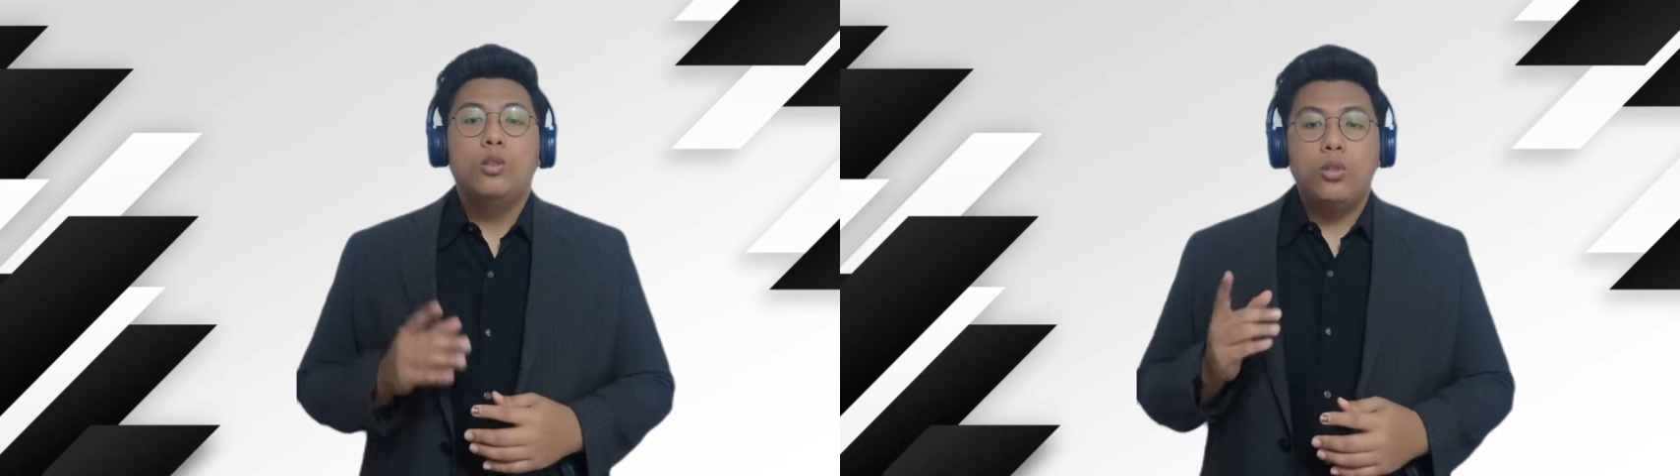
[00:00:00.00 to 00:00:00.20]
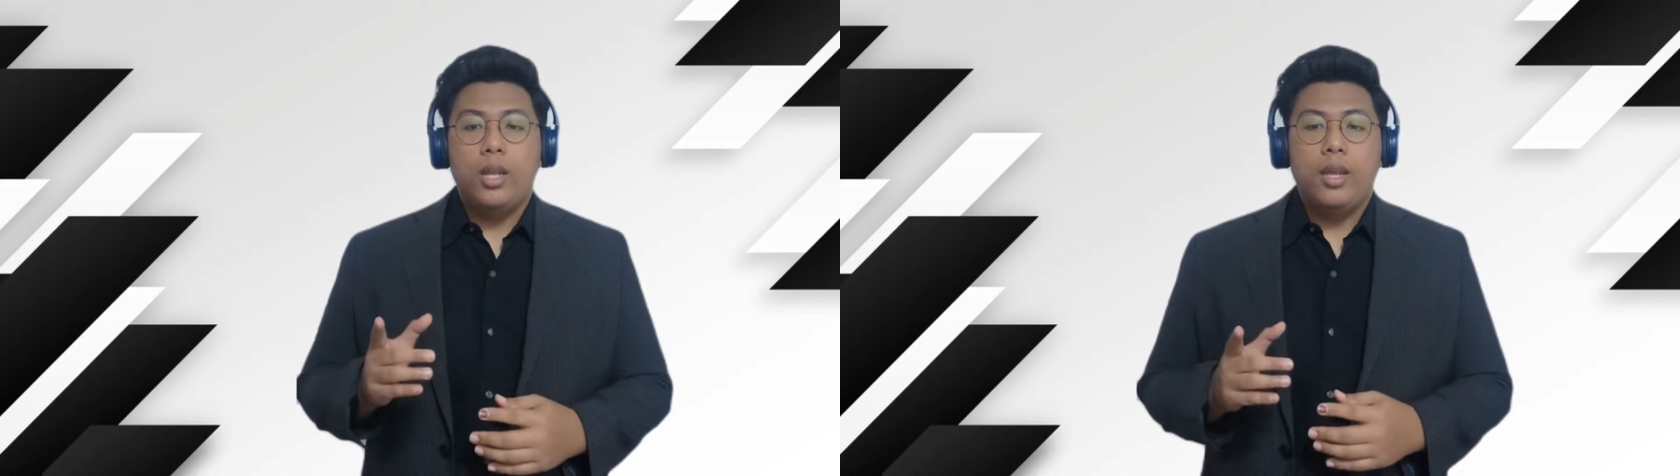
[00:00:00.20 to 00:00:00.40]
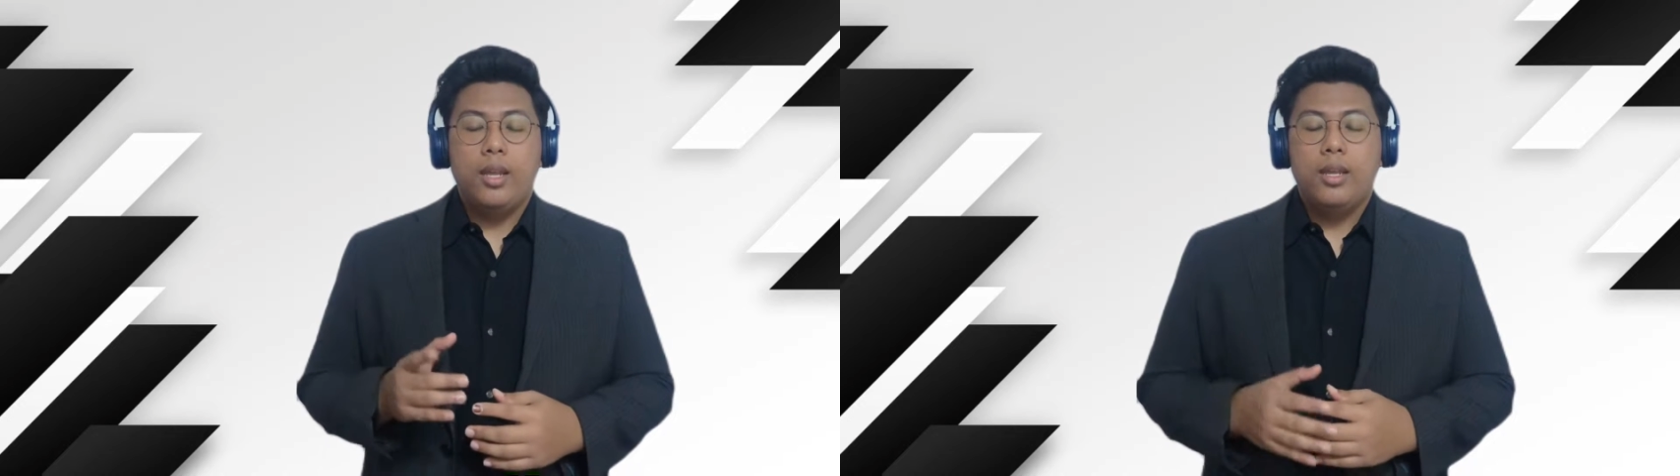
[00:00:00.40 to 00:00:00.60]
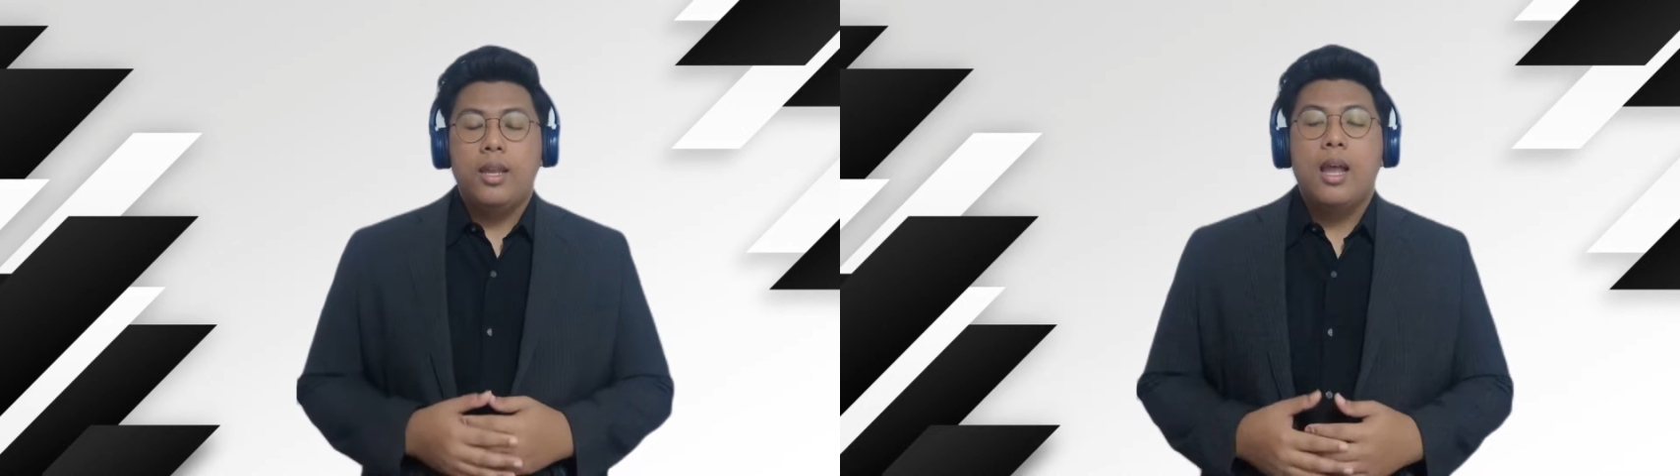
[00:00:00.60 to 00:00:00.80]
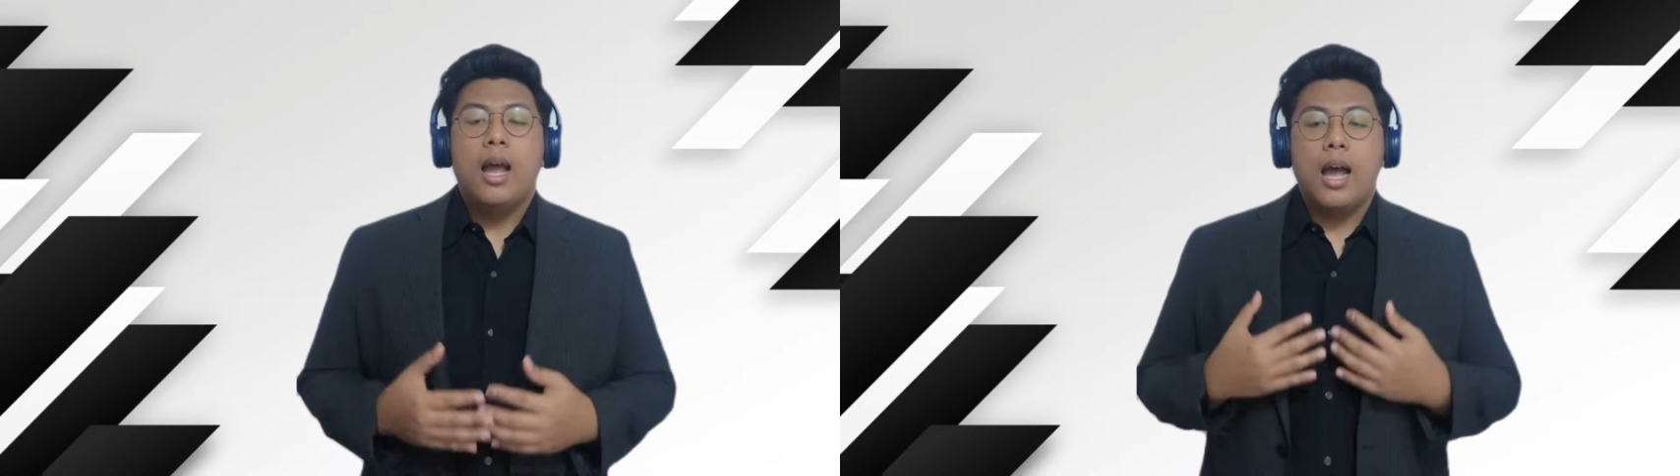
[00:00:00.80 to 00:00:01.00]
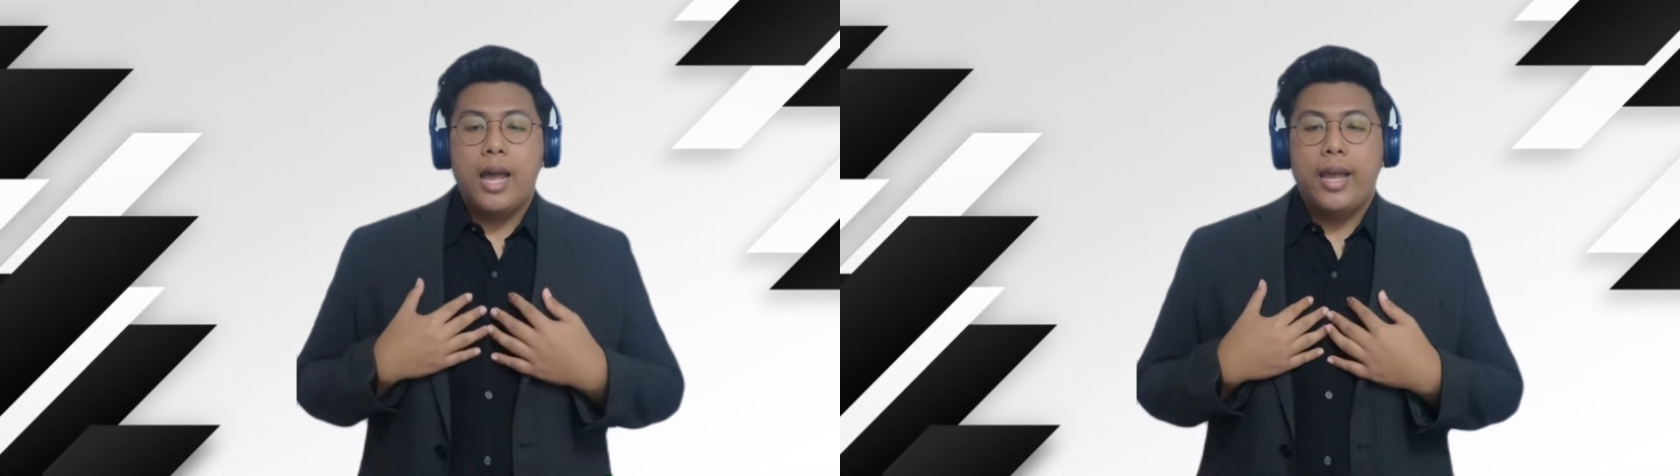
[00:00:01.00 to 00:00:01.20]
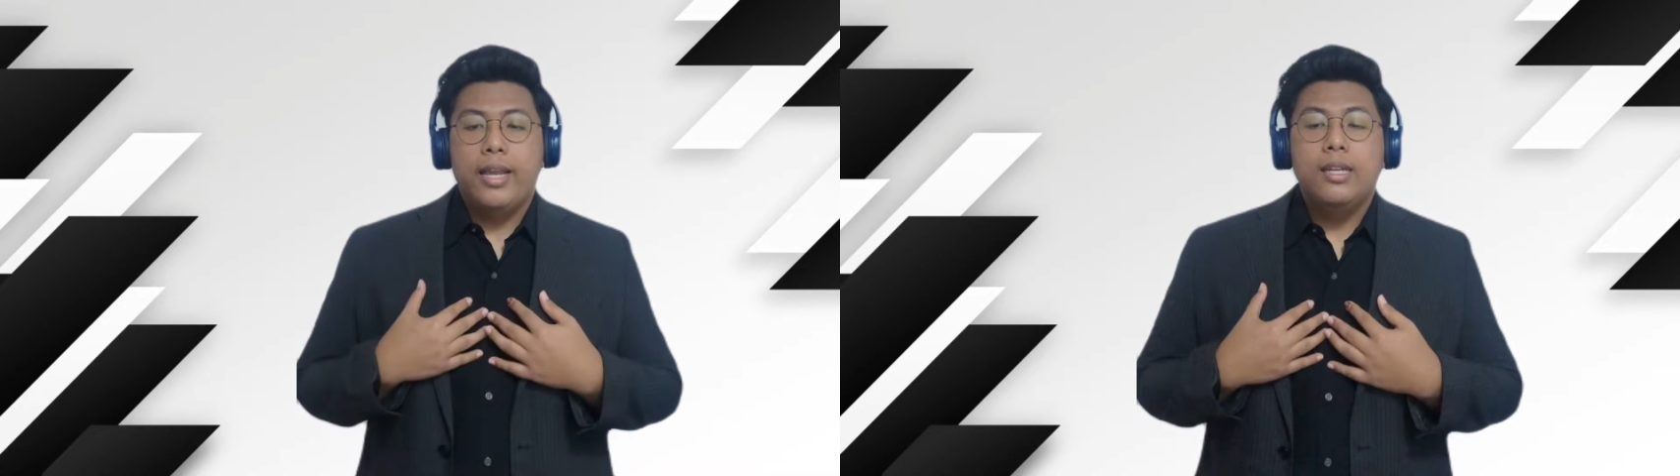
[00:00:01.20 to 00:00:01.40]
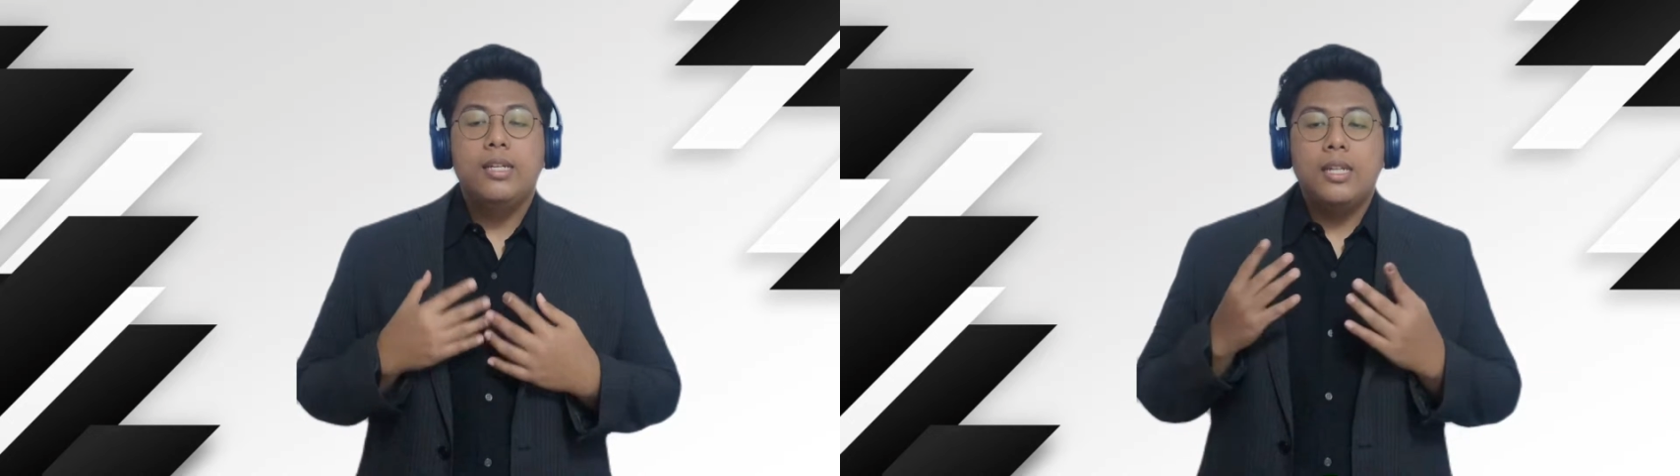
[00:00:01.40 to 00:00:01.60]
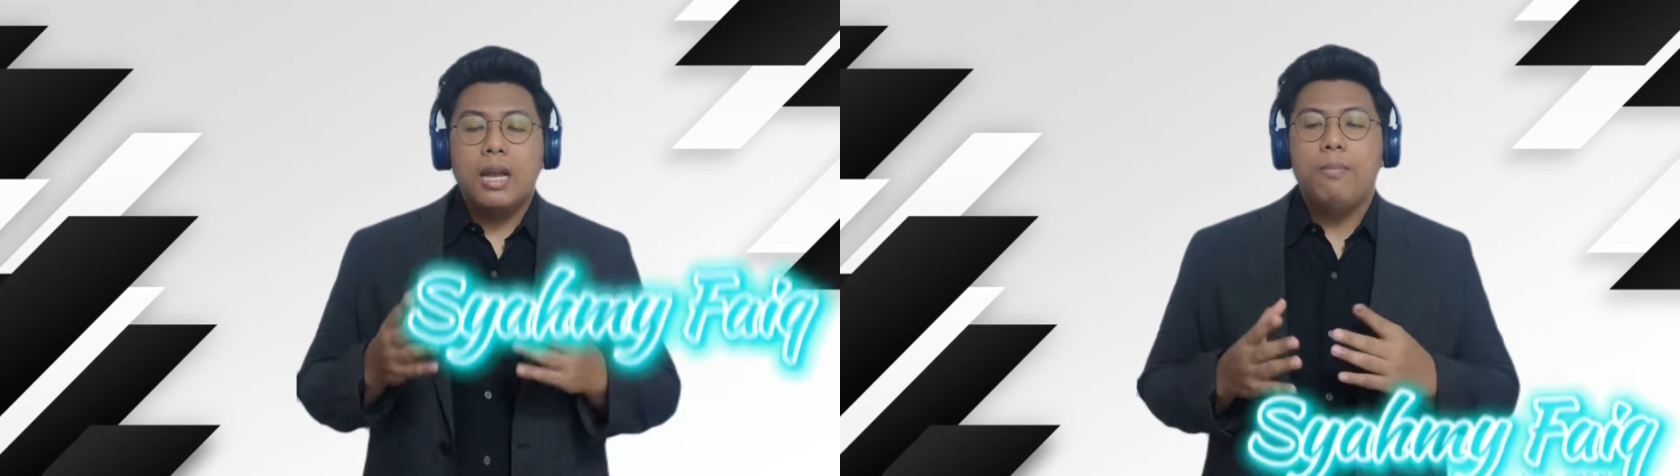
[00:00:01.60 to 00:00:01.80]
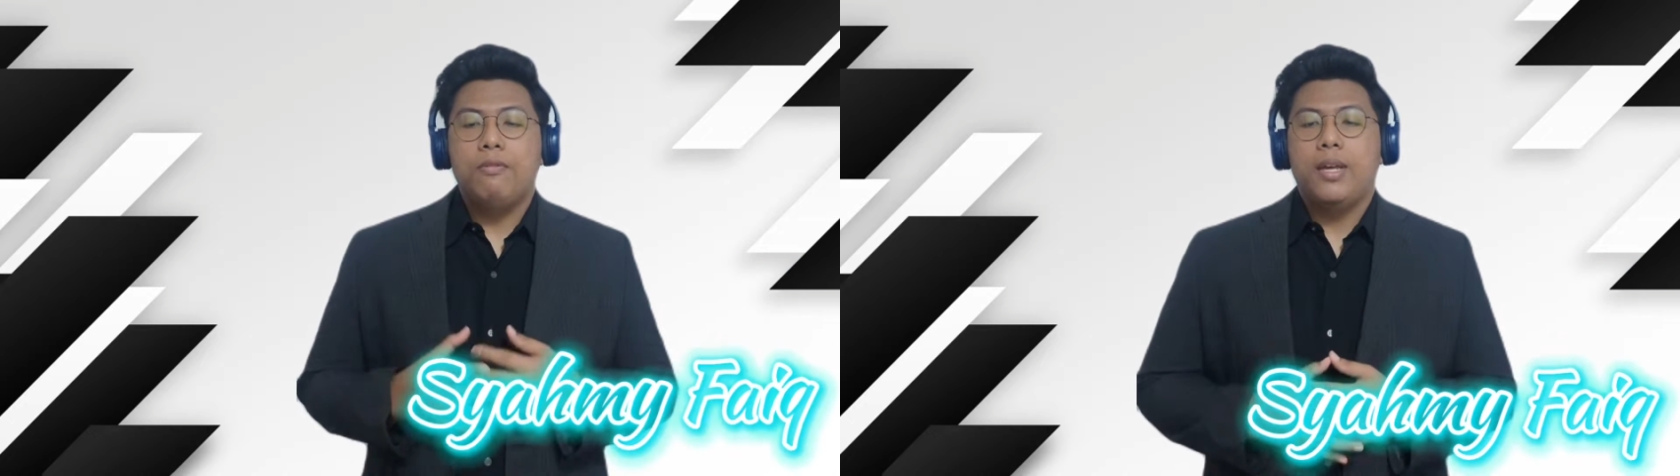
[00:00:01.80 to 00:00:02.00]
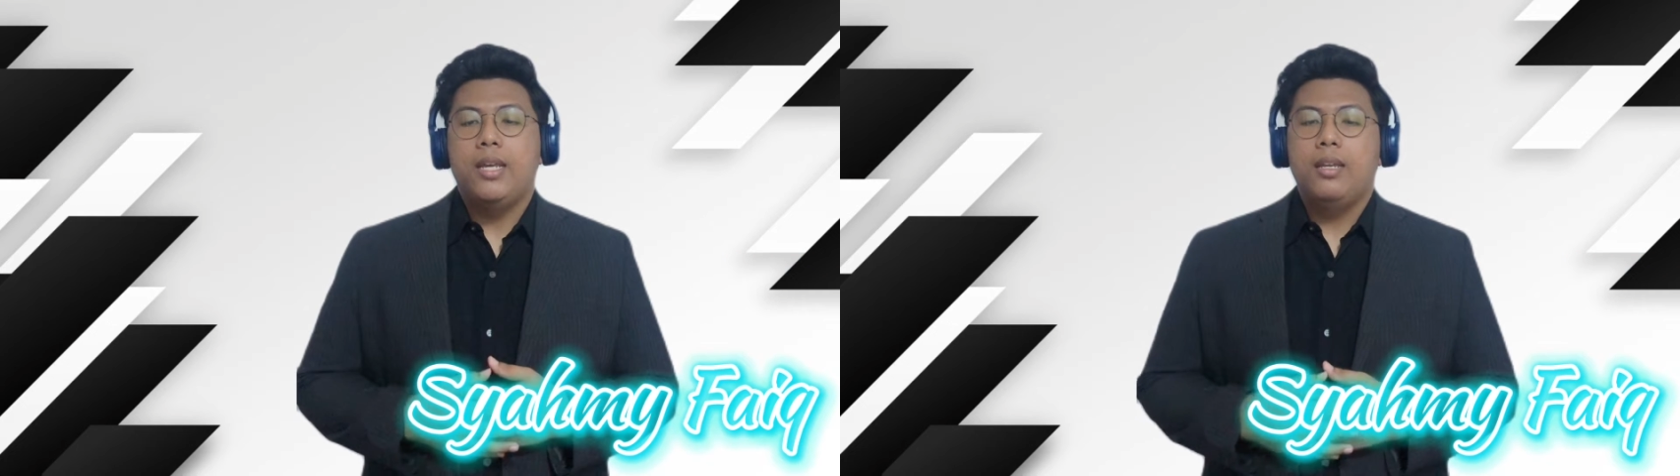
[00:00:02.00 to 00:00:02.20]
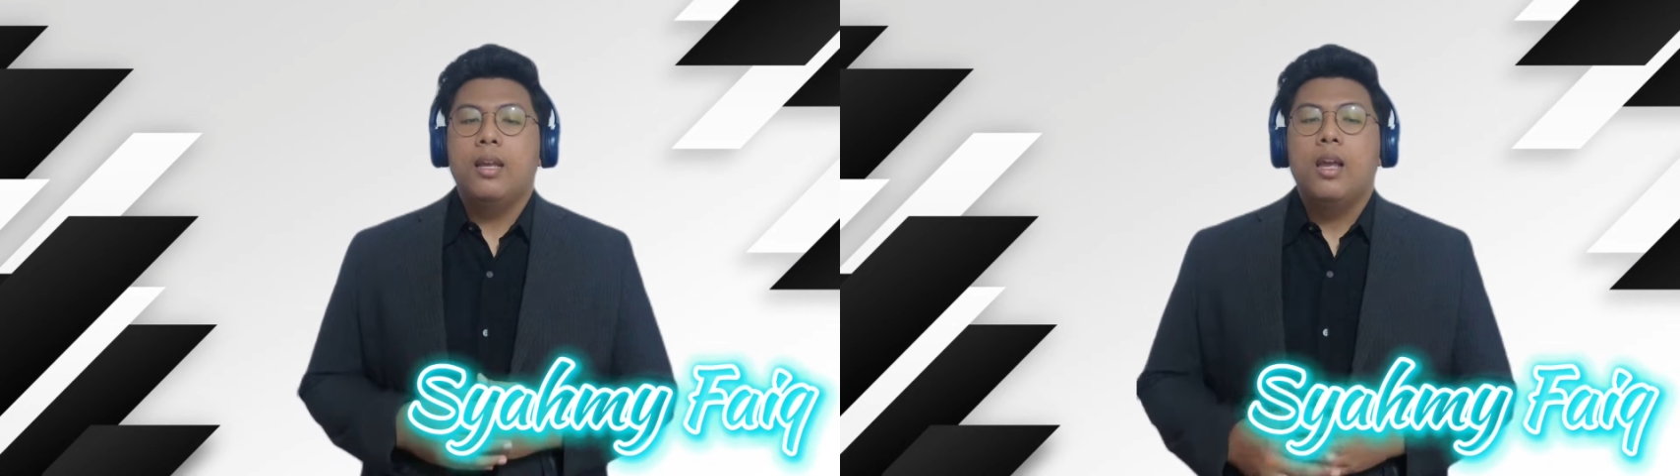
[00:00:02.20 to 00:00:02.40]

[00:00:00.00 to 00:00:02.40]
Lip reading: Today, I, Syahmi Faik,